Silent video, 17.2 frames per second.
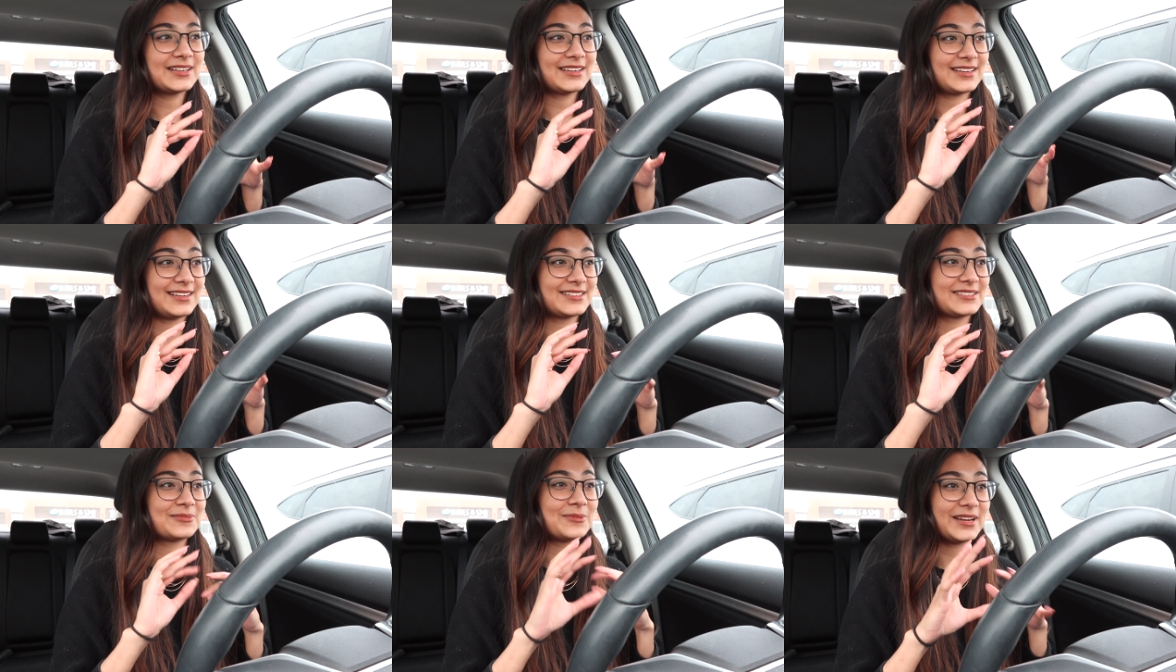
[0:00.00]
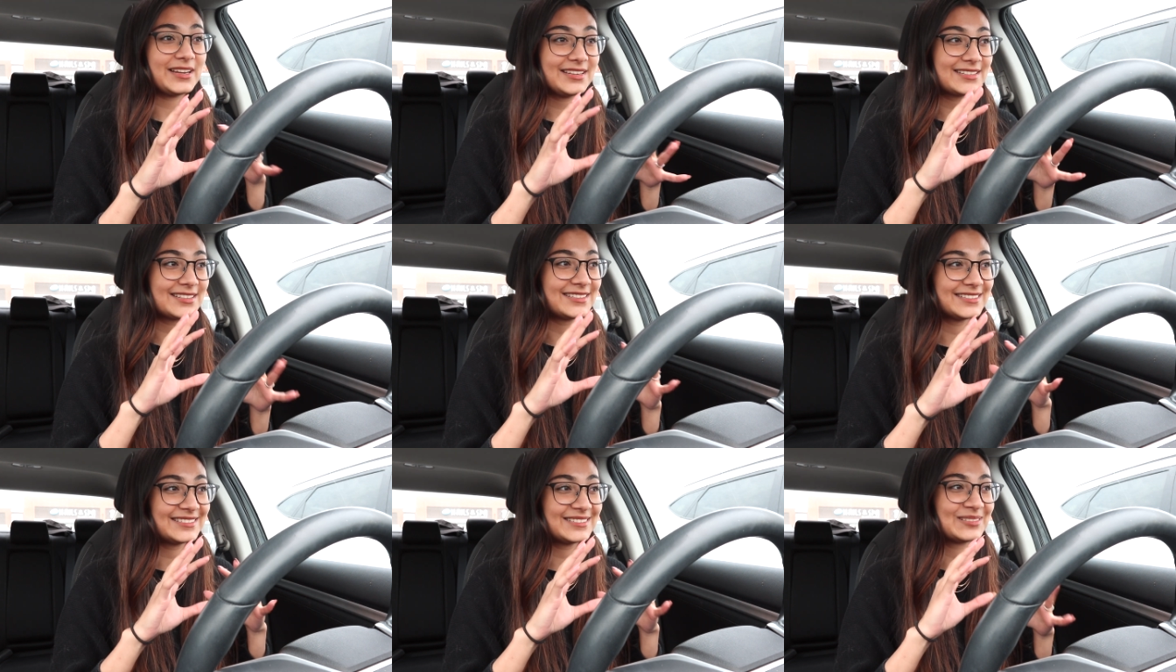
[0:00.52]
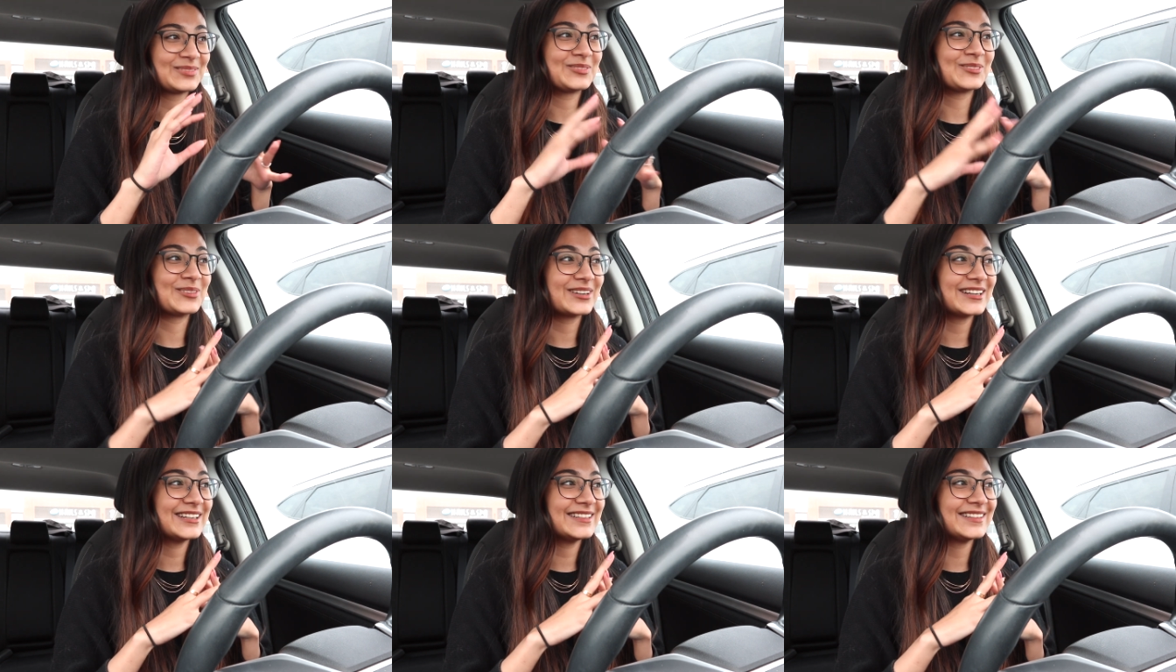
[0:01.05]
I guess wait
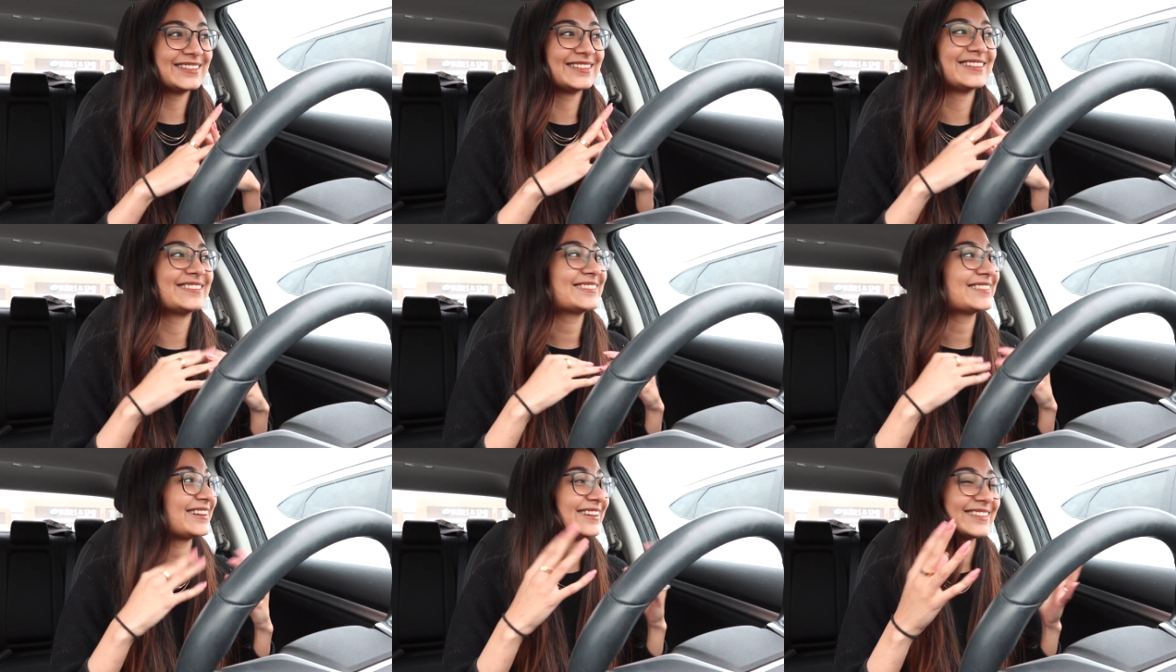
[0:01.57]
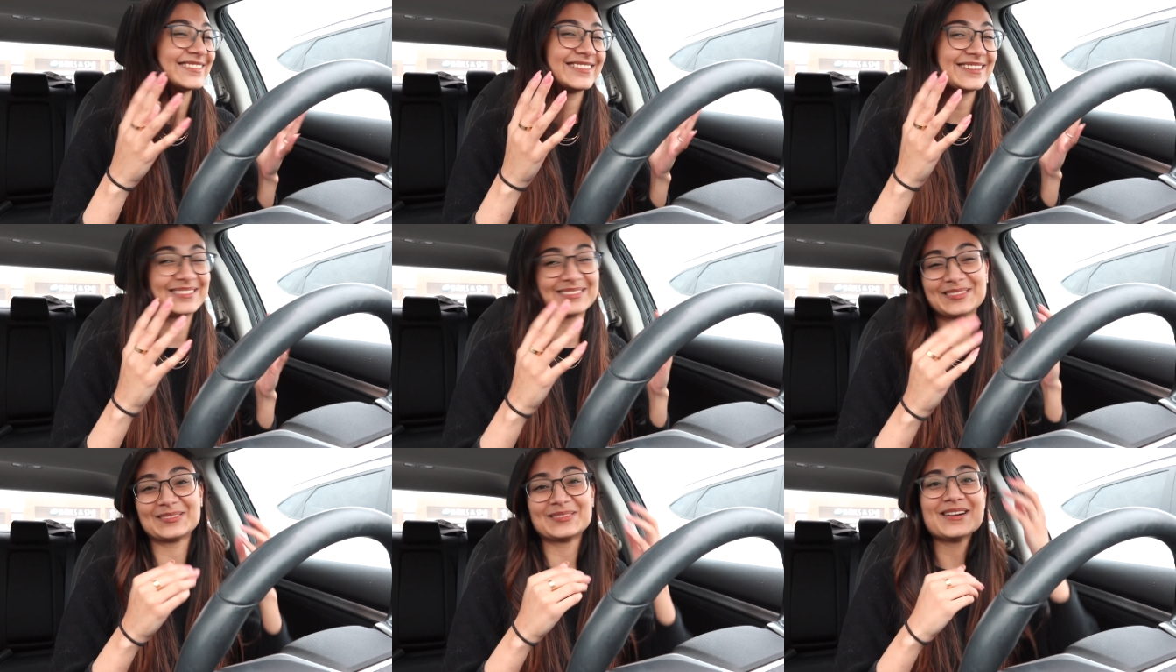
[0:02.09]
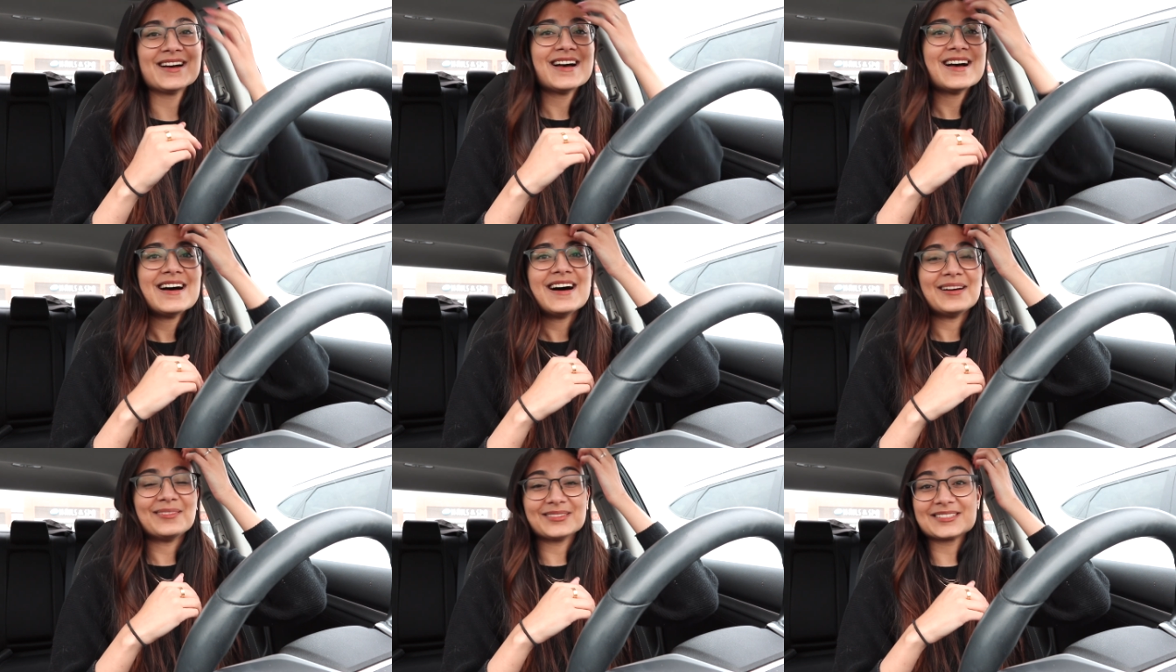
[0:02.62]
for it and then I, I don't know
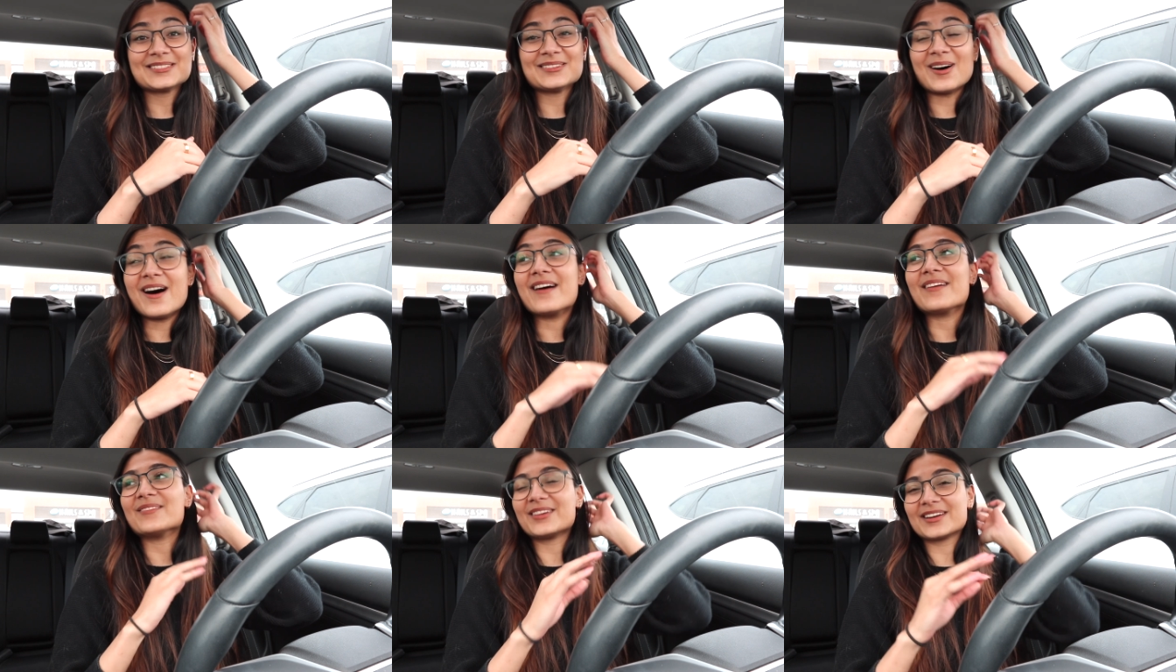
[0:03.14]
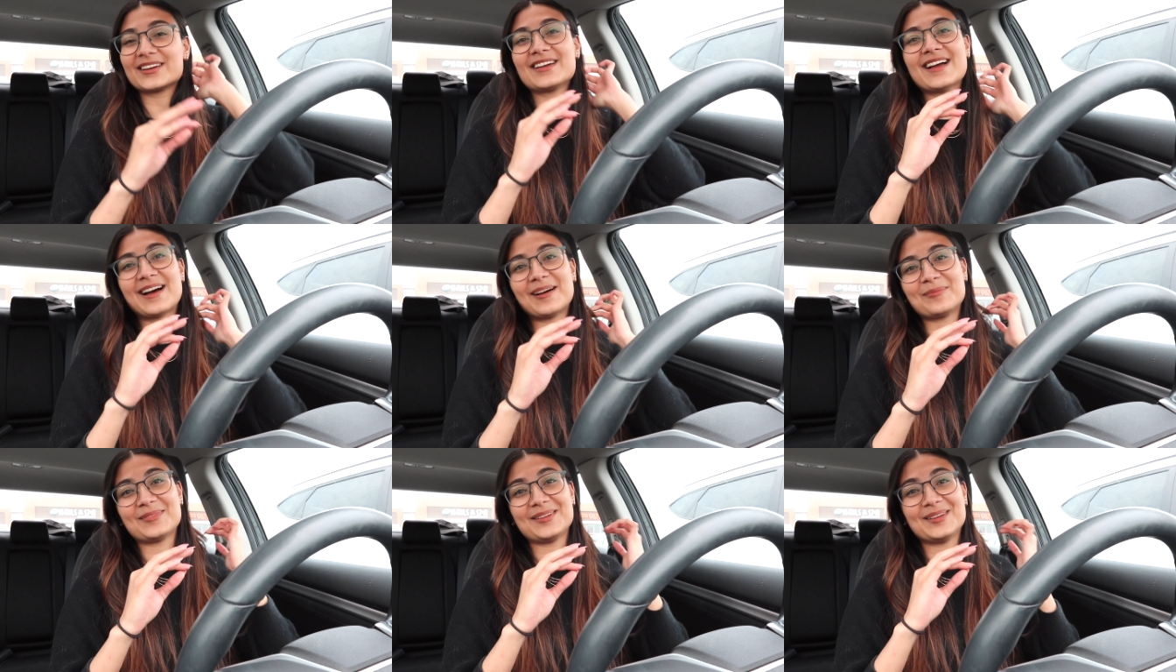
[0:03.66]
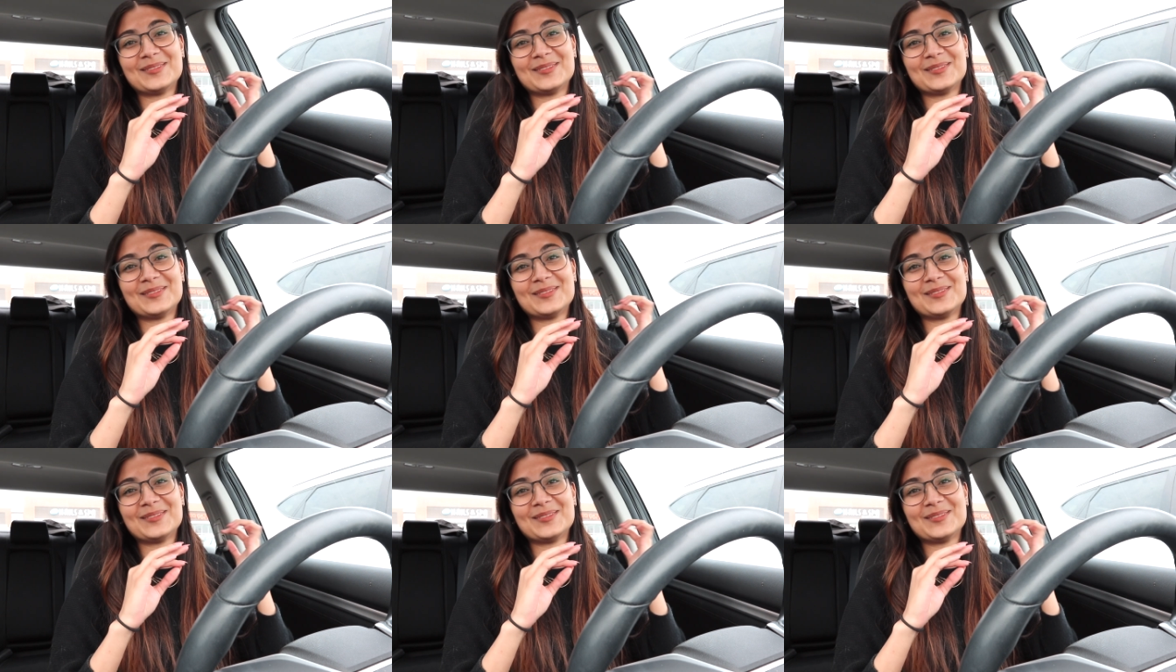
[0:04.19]
I was not very happy